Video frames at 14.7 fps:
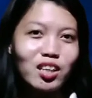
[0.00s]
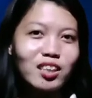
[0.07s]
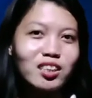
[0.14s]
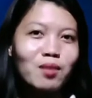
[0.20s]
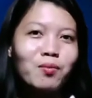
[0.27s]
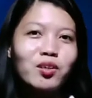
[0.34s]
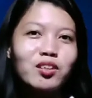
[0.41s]
is
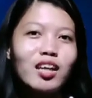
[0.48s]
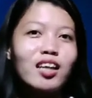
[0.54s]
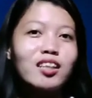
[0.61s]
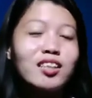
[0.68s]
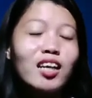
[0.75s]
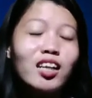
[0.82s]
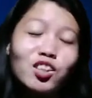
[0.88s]
about
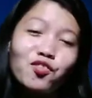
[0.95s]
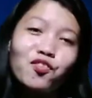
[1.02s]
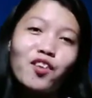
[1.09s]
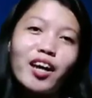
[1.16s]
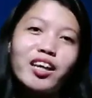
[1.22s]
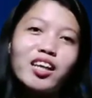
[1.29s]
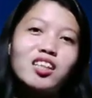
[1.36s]

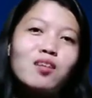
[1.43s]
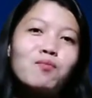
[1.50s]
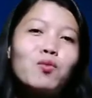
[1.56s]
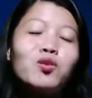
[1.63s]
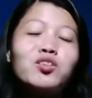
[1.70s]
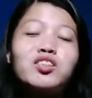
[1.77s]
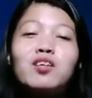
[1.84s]
identifying the
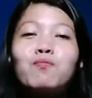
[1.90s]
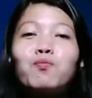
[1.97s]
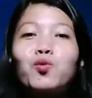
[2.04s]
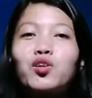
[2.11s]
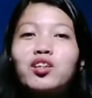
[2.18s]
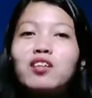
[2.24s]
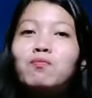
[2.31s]
most
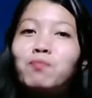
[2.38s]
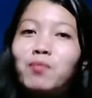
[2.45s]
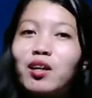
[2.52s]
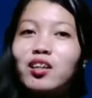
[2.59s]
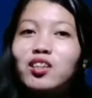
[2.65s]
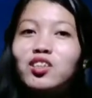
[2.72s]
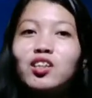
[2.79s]
important
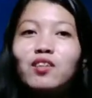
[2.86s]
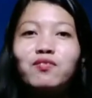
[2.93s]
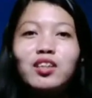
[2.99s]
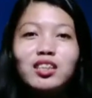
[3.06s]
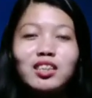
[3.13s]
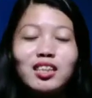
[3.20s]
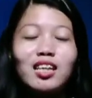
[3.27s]
parts of
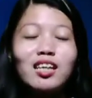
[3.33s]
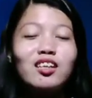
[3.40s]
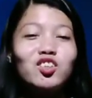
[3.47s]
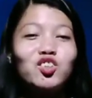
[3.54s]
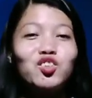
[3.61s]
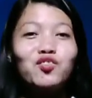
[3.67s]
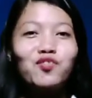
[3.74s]
that
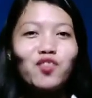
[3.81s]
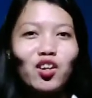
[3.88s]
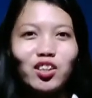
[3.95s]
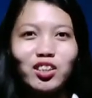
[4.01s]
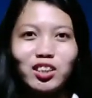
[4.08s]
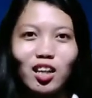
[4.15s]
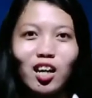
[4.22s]
skill to
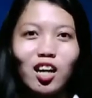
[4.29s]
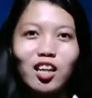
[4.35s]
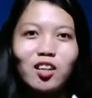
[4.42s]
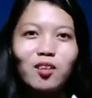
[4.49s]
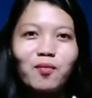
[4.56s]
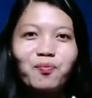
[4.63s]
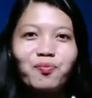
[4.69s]
focus
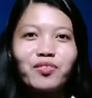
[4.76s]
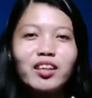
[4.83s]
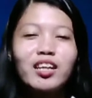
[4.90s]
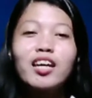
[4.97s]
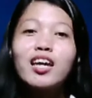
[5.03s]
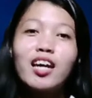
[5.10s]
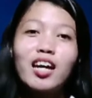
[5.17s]
on.
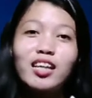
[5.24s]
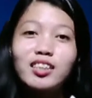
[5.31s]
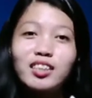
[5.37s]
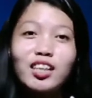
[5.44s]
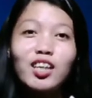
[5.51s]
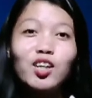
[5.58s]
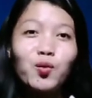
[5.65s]
And
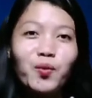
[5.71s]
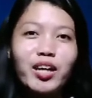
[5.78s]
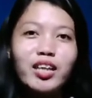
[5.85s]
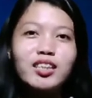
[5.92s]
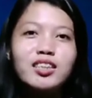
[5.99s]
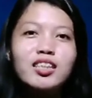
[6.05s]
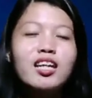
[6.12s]

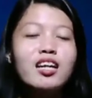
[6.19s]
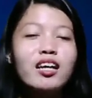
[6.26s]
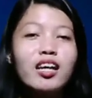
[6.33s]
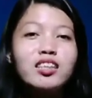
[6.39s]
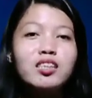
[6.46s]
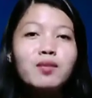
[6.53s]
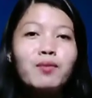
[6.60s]
sequence
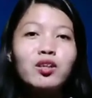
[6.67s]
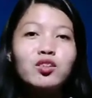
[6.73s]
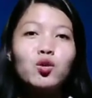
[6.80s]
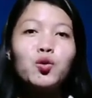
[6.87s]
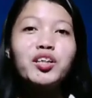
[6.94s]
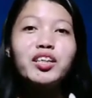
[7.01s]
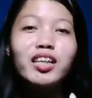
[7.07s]
is about
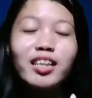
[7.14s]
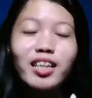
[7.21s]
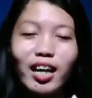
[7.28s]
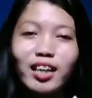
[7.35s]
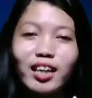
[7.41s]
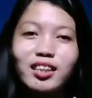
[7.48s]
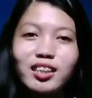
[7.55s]

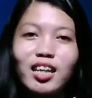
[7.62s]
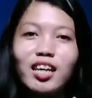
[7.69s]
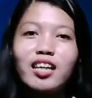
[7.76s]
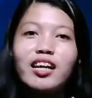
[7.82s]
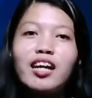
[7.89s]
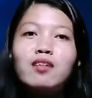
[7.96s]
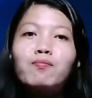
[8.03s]

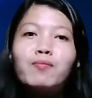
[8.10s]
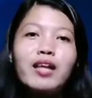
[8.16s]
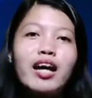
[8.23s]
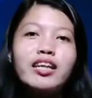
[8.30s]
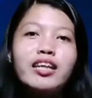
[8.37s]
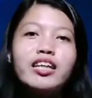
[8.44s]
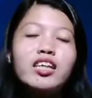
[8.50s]
organizing and
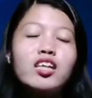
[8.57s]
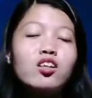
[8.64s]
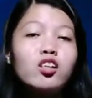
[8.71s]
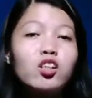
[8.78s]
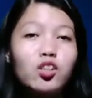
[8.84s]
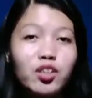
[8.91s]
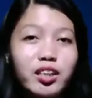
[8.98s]
planning your
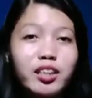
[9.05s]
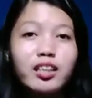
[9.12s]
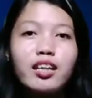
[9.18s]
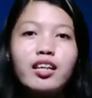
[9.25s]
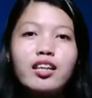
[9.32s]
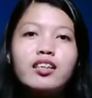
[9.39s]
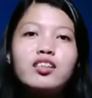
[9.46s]

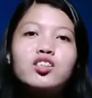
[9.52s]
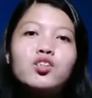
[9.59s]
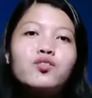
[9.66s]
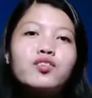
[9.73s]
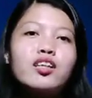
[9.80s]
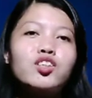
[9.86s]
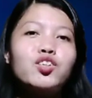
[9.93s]
learning so
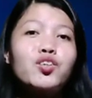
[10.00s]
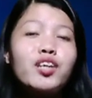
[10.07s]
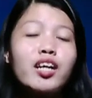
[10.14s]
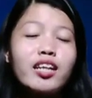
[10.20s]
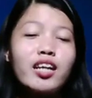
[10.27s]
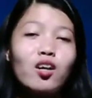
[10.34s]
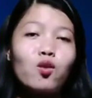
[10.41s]
that you
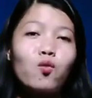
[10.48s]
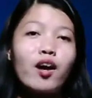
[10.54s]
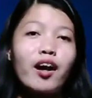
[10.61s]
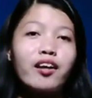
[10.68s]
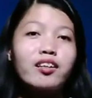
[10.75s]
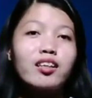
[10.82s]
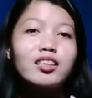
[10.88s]
can
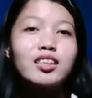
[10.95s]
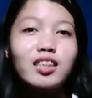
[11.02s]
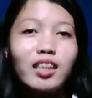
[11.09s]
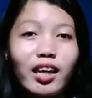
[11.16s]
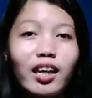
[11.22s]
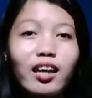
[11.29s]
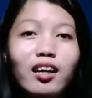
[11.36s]
acquire the
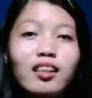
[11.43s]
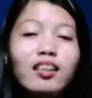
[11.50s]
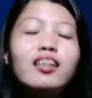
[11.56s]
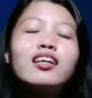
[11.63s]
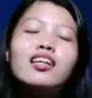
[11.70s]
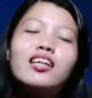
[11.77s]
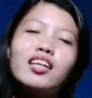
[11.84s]
skill
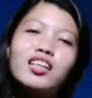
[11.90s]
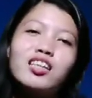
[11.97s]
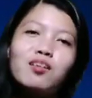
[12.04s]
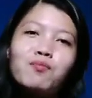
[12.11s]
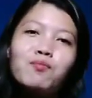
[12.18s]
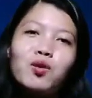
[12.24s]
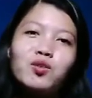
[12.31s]
in
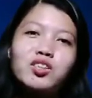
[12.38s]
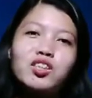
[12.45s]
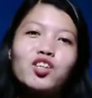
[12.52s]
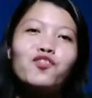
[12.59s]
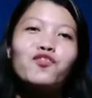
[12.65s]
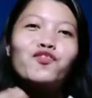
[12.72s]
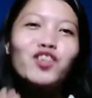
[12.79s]
the most
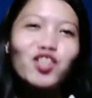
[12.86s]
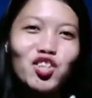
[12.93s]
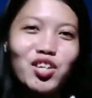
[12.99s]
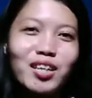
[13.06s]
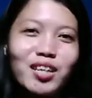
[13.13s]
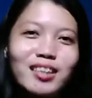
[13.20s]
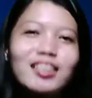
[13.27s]

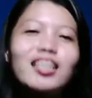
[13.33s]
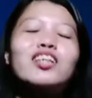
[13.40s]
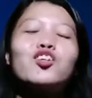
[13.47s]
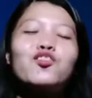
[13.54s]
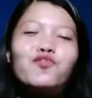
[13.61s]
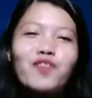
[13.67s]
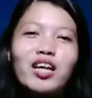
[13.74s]
efficient and
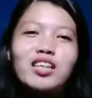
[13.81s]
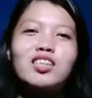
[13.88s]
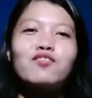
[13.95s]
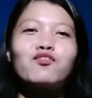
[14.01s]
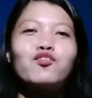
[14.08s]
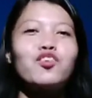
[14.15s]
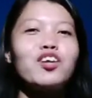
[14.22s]

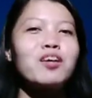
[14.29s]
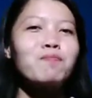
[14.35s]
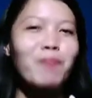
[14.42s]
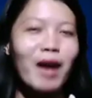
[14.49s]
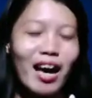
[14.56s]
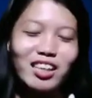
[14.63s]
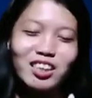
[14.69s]
effective way
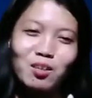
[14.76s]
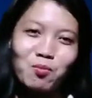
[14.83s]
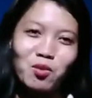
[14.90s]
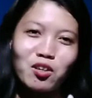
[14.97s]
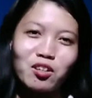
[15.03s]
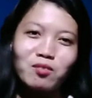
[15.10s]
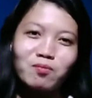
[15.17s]

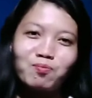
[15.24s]
possible.